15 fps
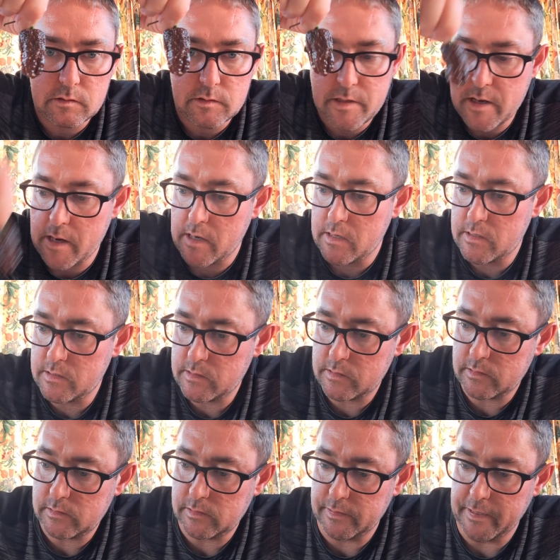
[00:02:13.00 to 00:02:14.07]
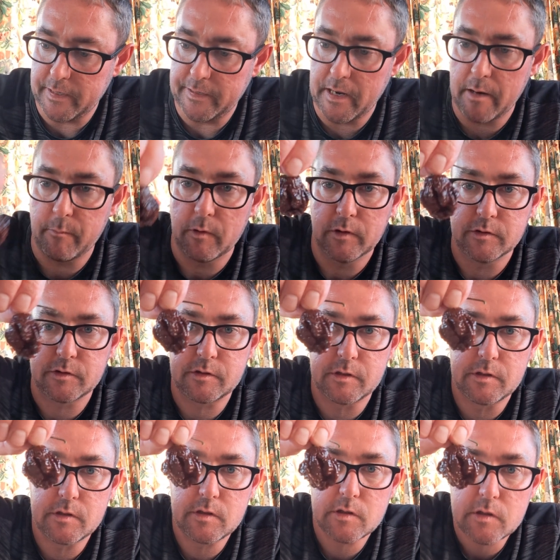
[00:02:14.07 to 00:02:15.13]
yeah. And then that one's
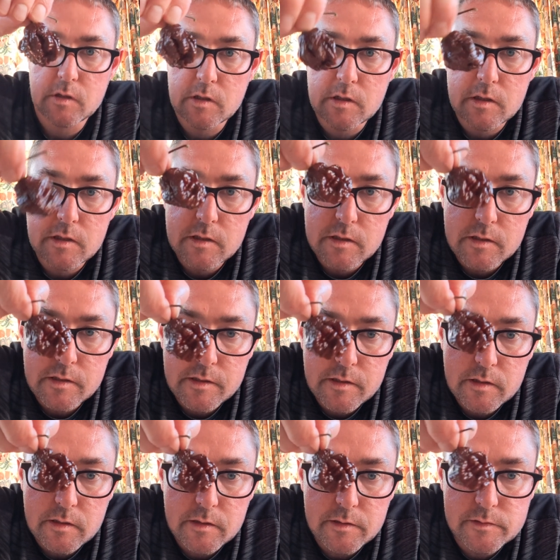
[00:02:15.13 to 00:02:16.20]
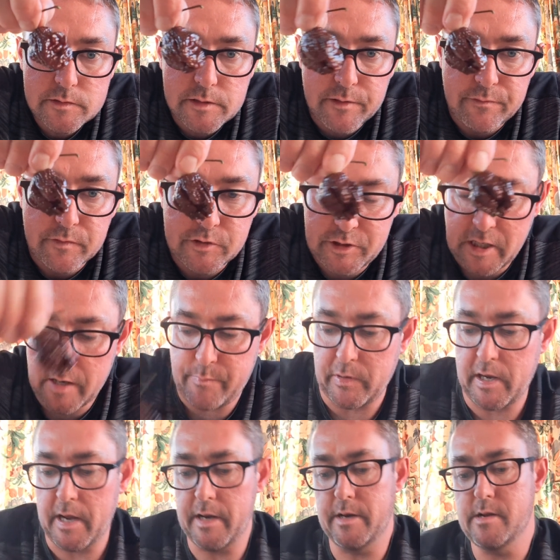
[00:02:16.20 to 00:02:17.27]
a different shape
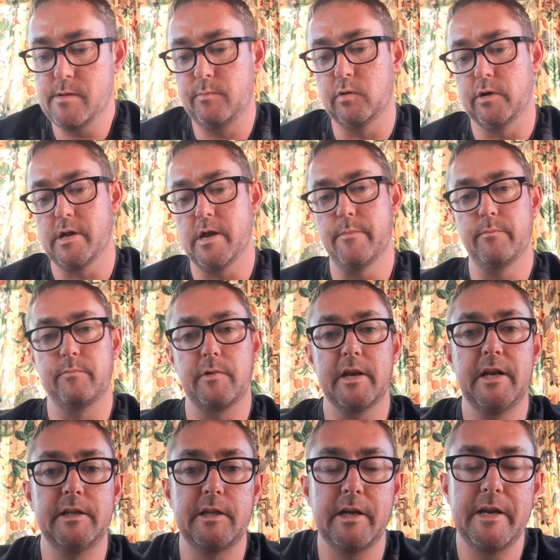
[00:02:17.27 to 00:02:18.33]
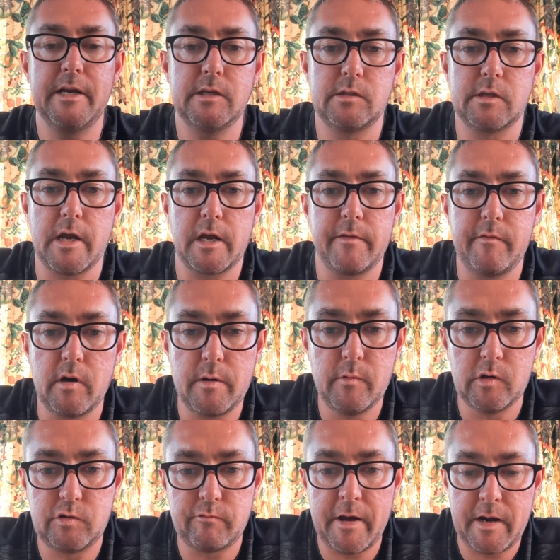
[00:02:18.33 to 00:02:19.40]
again. But get into these. Thank you very
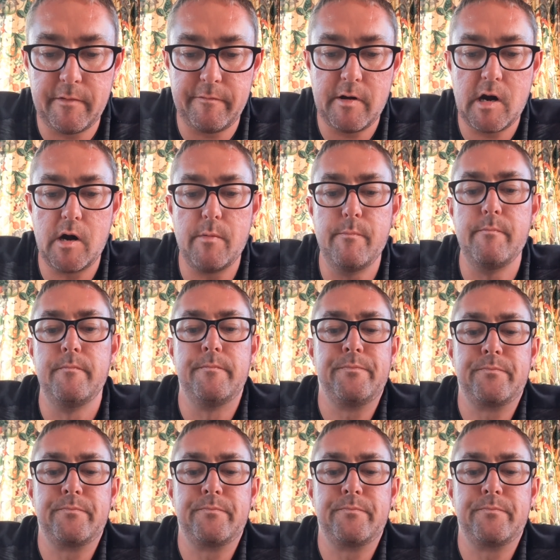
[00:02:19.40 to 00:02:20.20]
much RATA Farm,